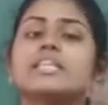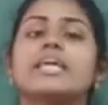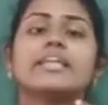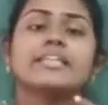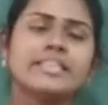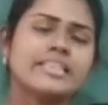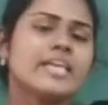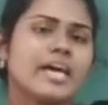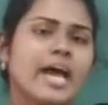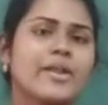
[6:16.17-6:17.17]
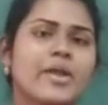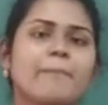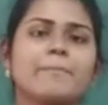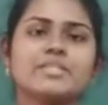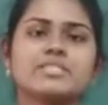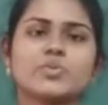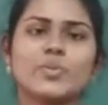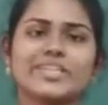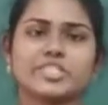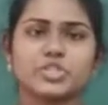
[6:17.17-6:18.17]
in the Harappan
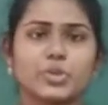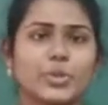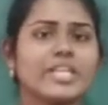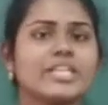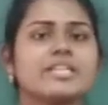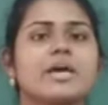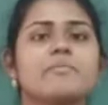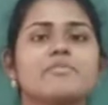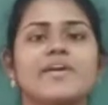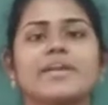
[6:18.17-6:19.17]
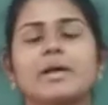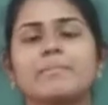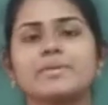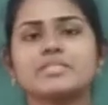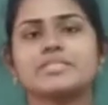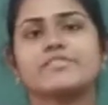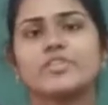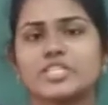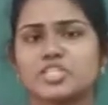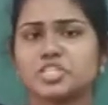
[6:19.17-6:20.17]
civilization, during the time of Harappan
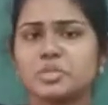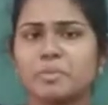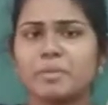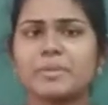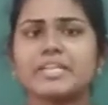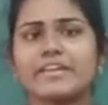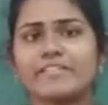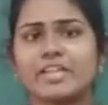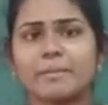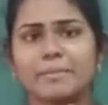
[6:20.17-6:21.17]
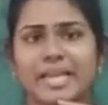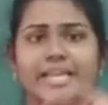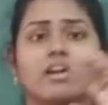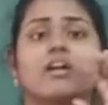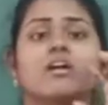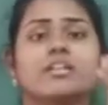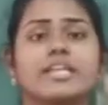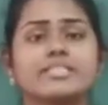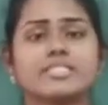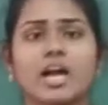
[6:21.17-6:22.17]
civilization, people developed like
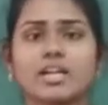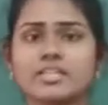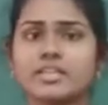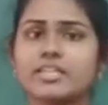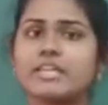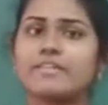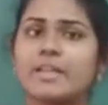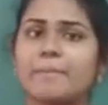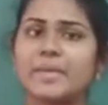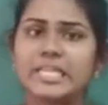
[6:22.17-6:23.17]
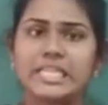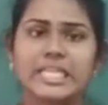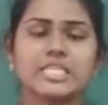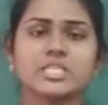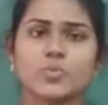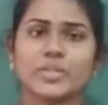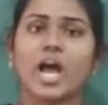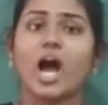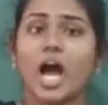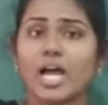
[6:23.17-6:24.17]
they started developing things with
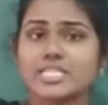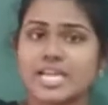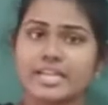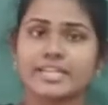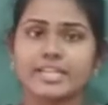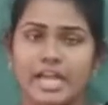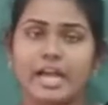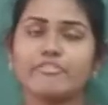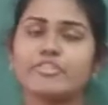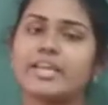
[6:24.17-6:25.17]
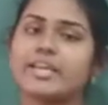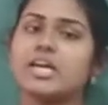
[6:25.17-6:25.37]
art and craft, like